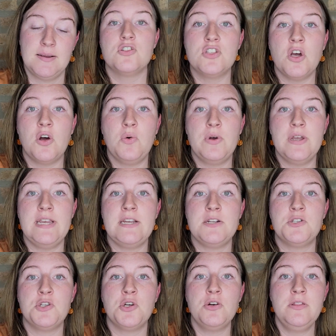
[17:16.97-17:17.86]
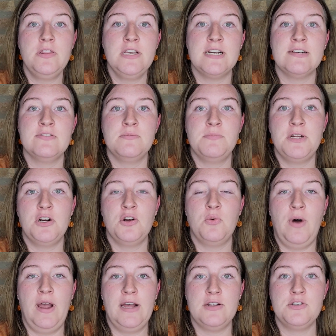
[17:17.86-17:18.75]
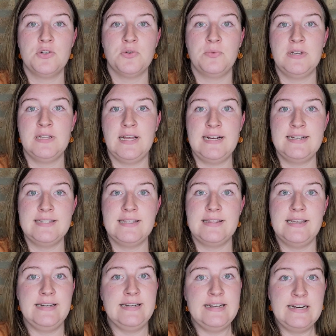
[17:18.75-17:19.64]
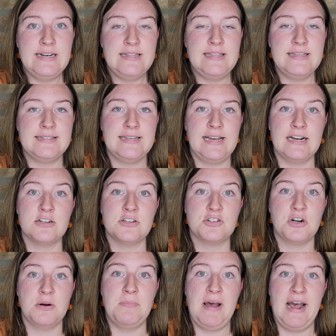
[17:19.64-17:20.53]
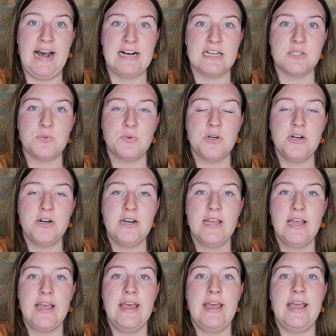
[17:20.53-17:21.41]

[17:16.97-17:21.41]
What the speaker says: So it took the government a while to realize that they needed this extra password,